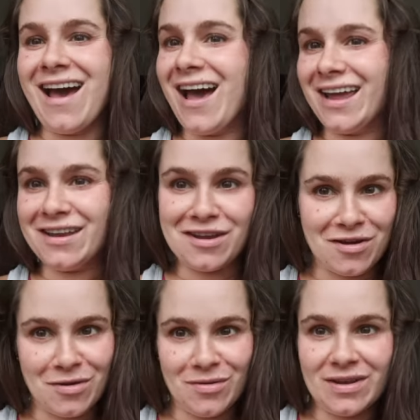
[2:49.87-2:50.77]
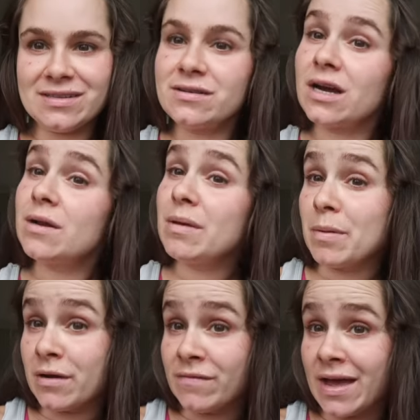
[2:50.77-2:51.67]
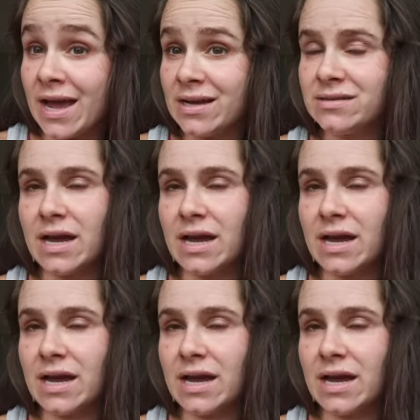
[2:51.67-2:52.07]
I know that it's not gonna be perfect.